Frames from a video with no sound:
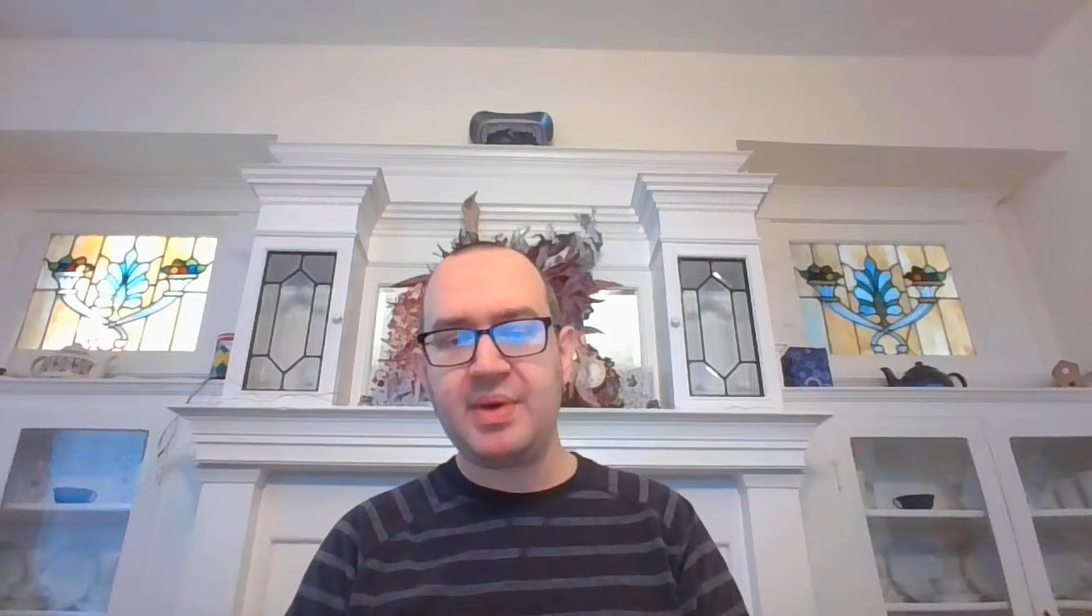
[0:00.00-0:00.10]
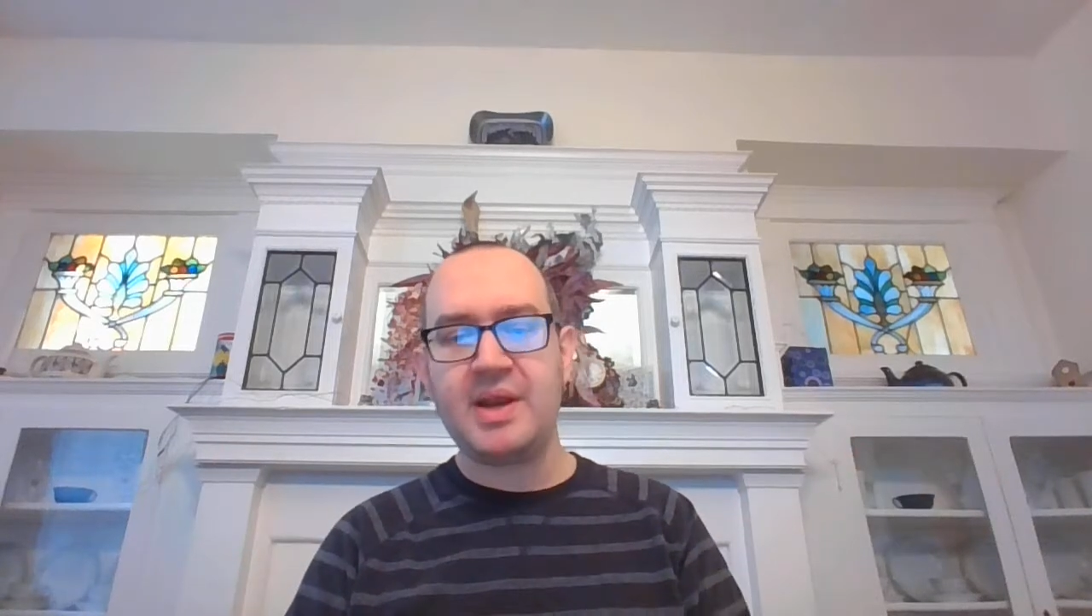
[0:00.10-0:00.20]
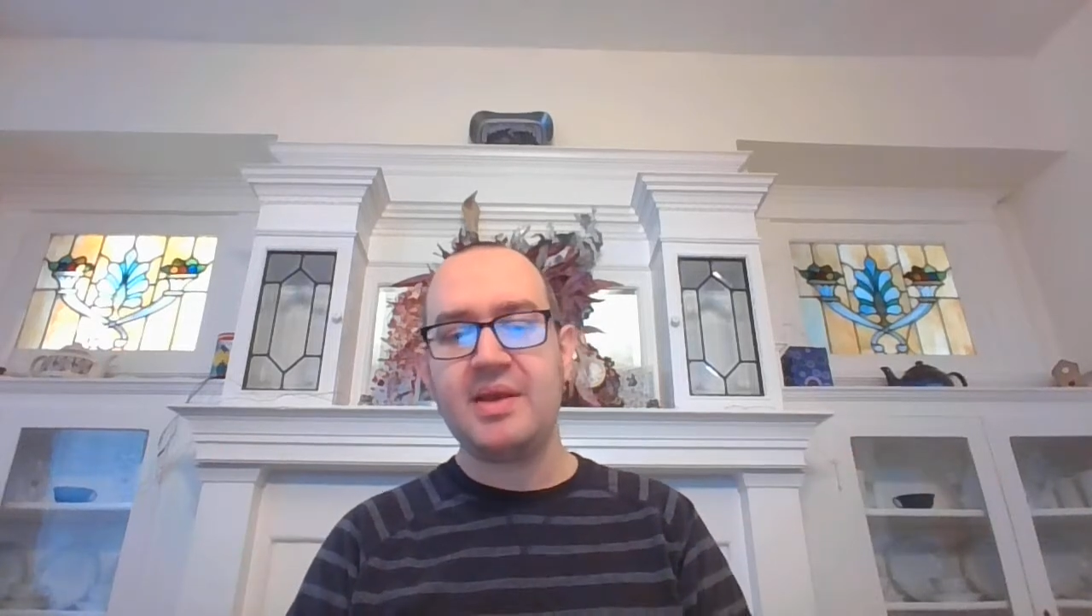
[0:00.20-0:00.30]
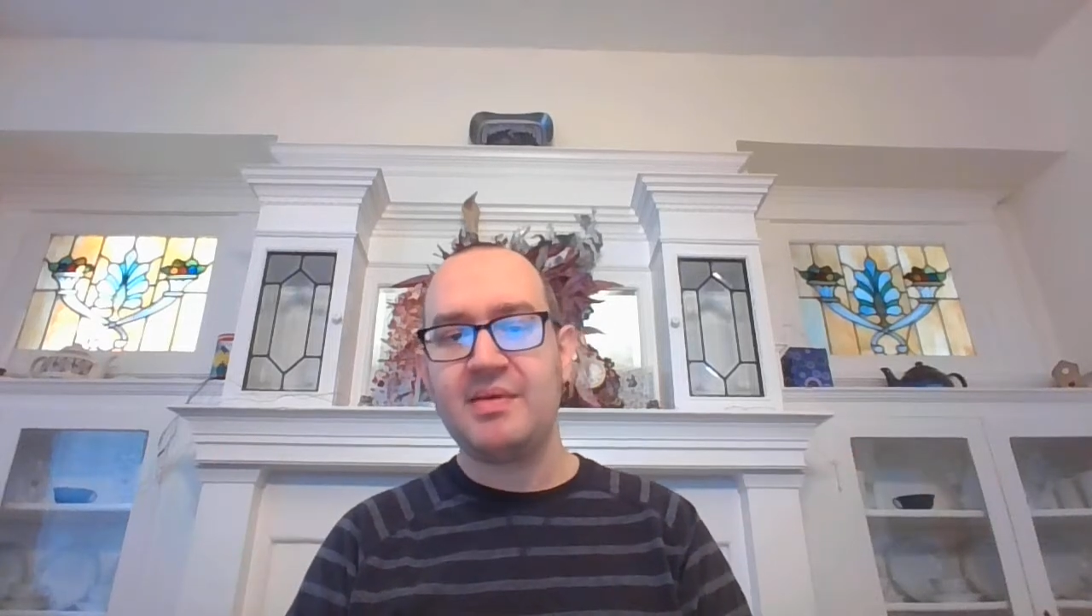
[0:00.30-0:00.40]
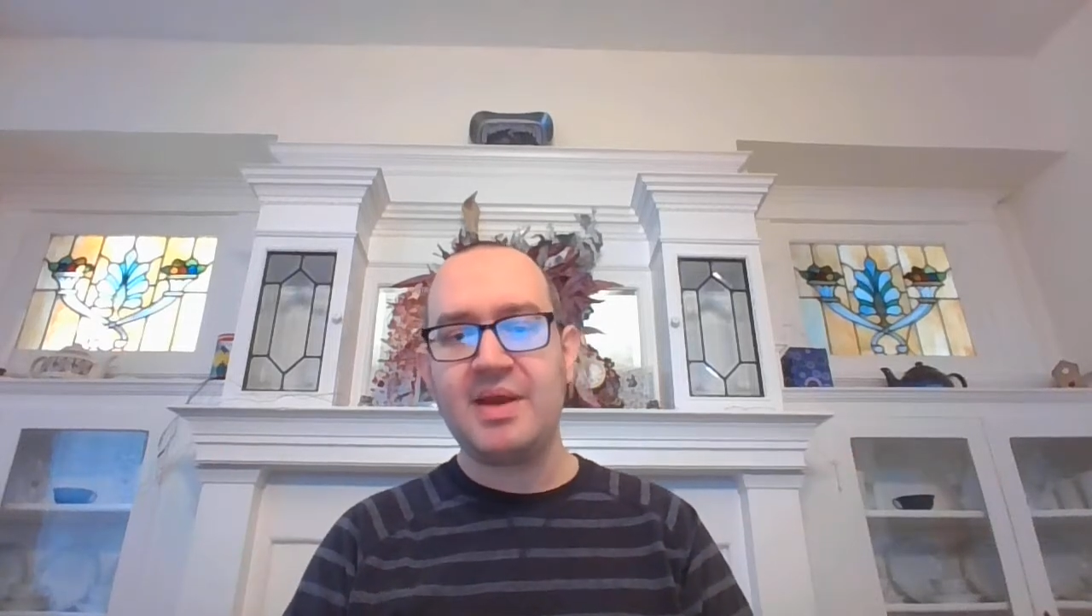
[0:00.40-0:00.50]

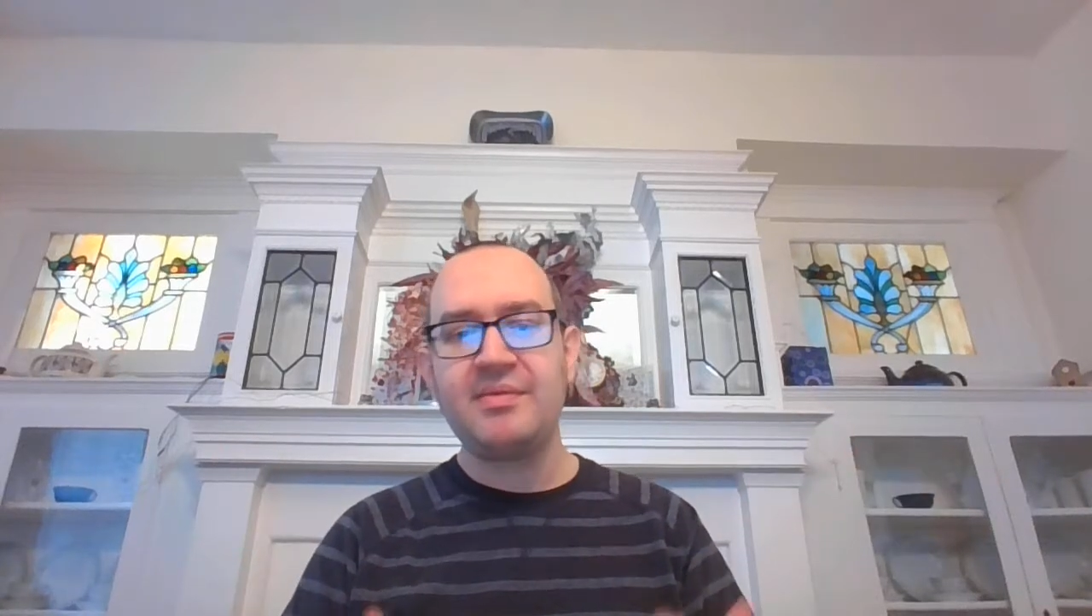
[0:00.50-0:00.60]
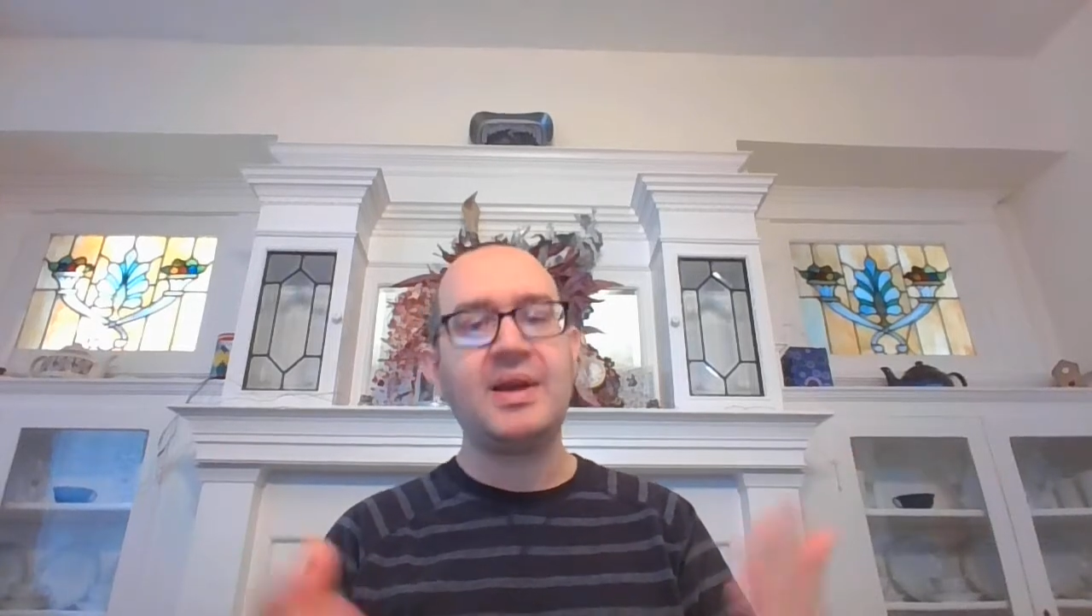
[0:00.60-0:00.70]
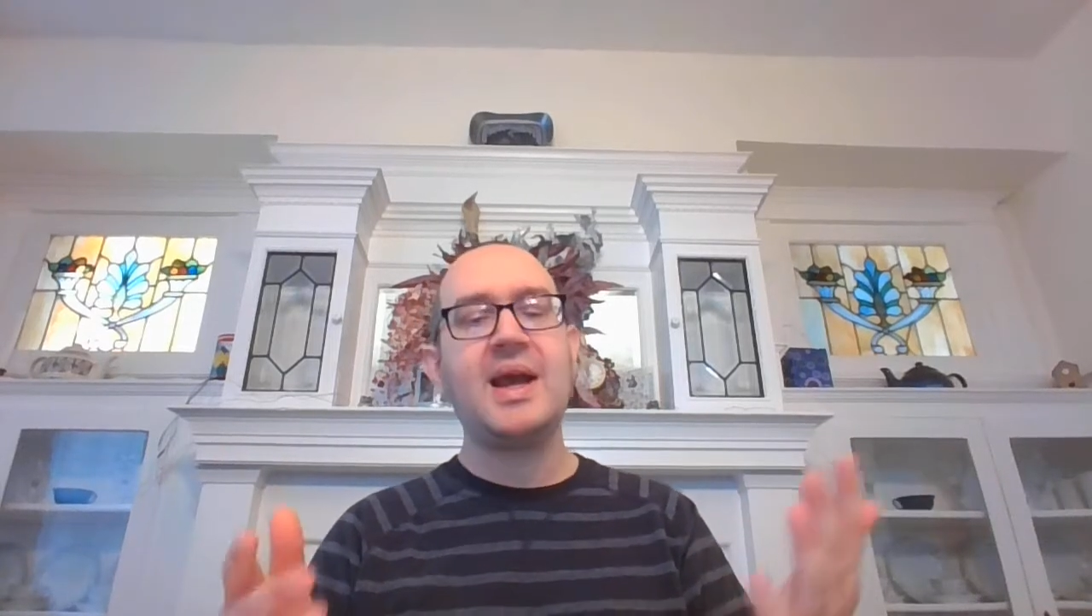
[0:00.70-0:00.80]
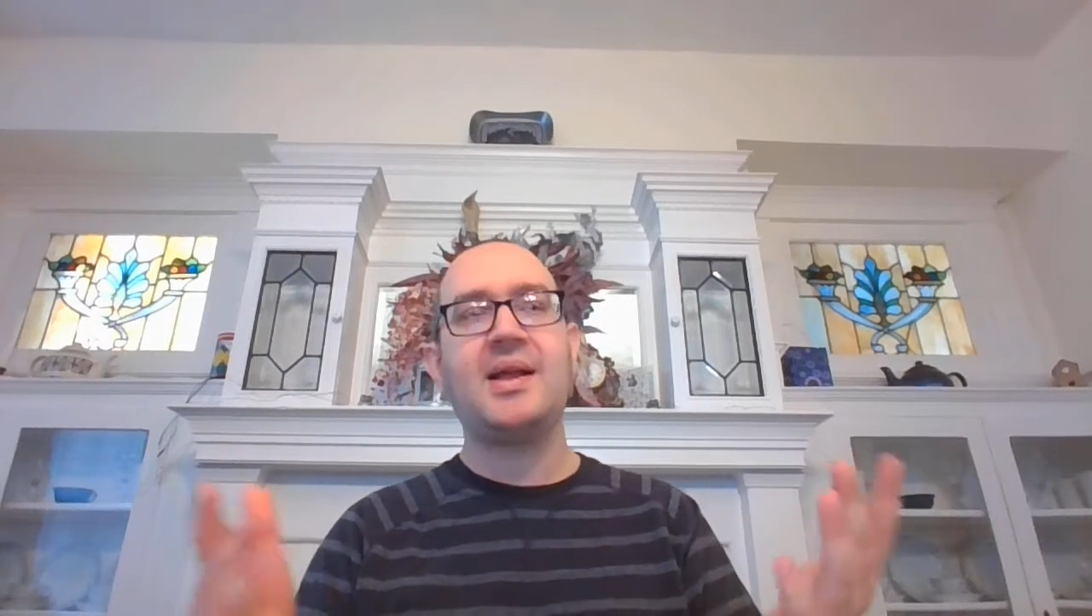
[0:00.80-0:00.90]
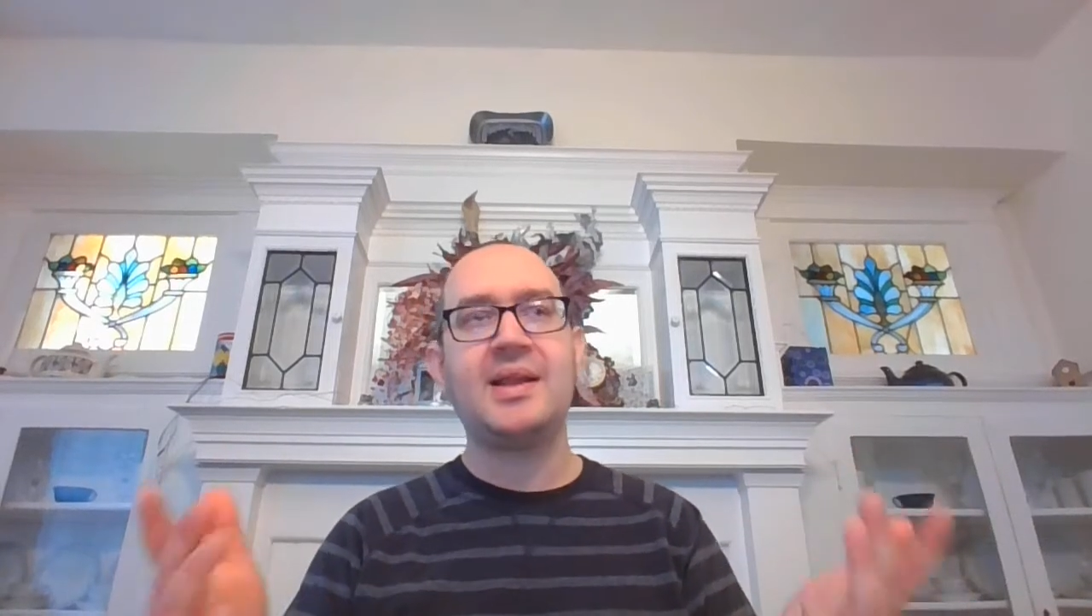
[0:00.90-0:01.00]
But in
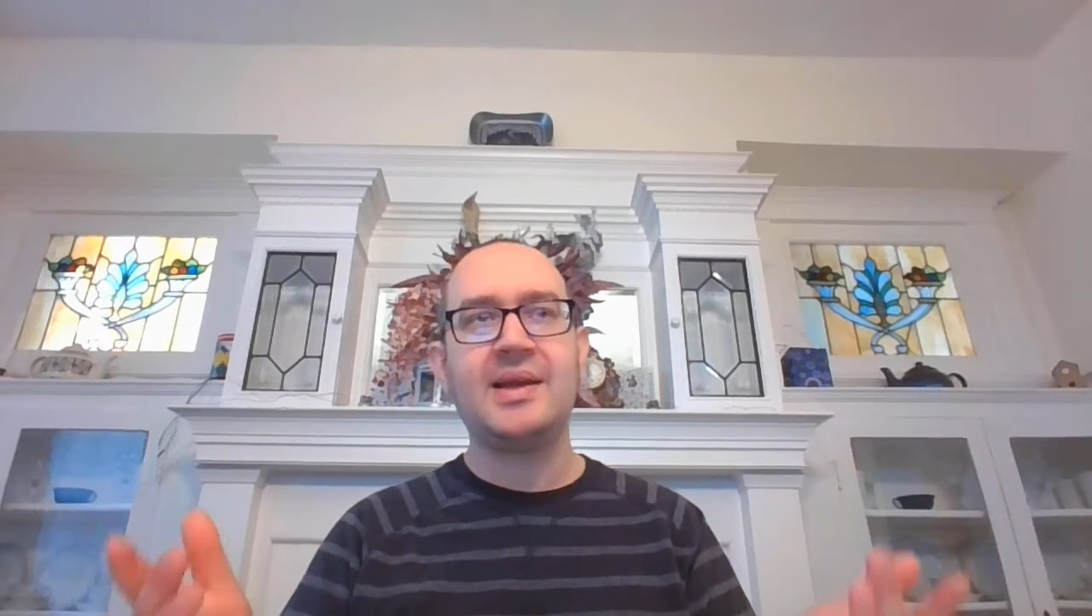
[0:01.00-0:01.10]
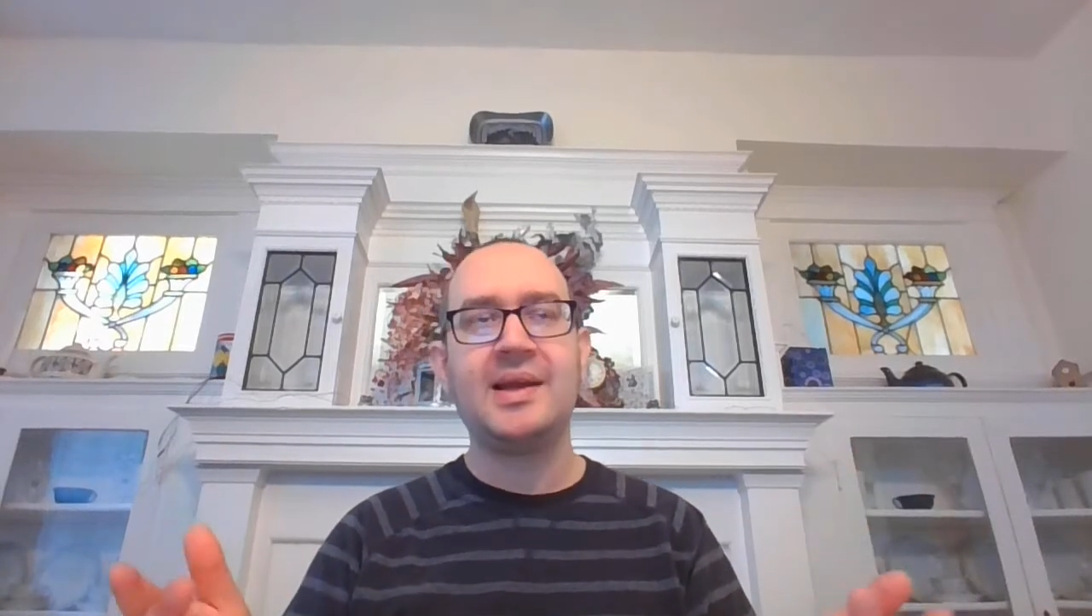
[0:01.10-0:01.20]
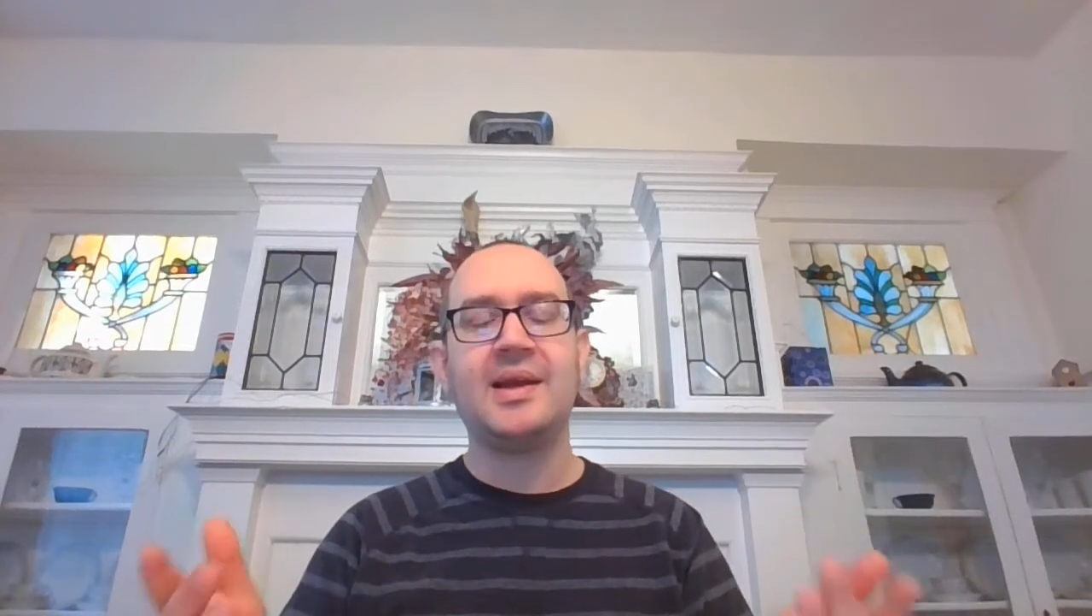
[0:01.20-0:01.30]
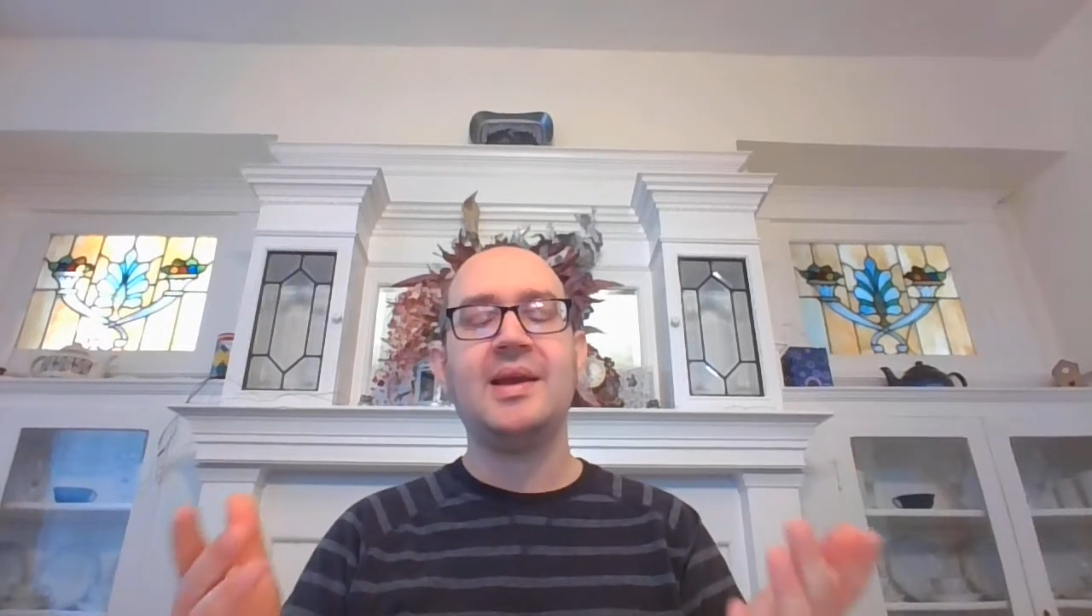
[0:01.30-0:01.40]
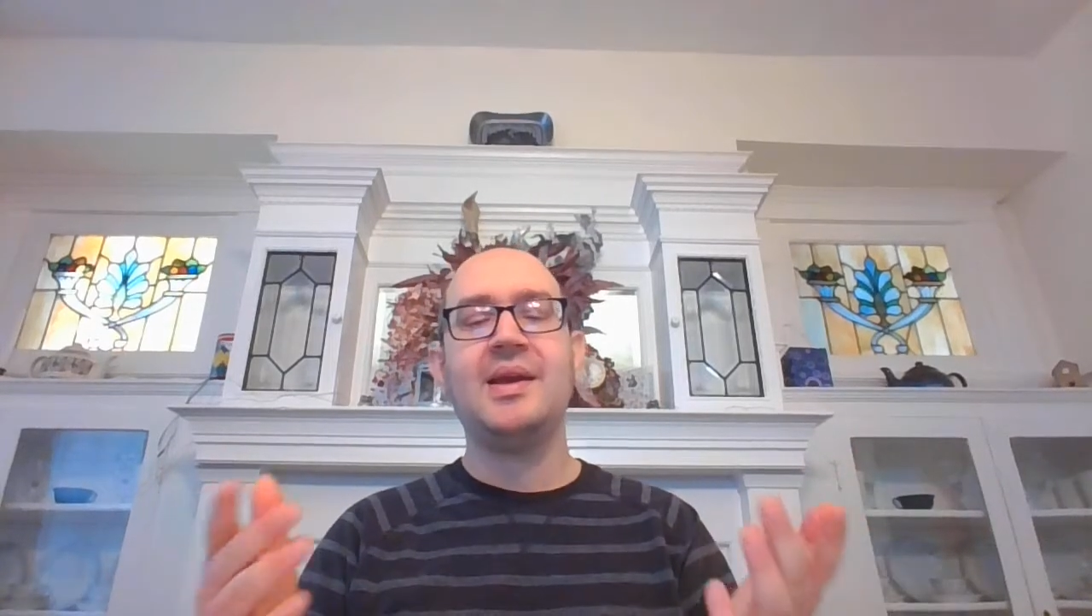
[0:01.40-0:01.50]
reality,